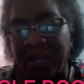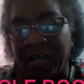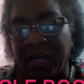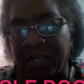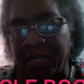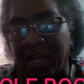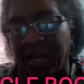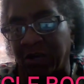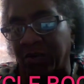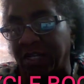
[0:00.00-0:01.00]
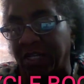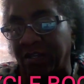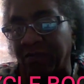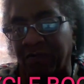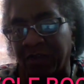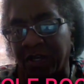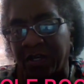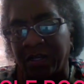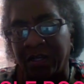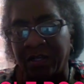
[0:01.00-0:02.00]
and I will leave
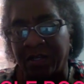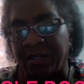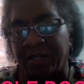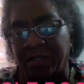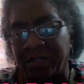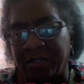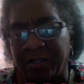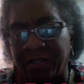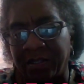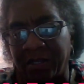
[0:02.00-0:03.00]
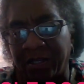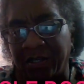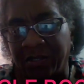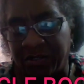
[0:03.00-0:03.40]
a link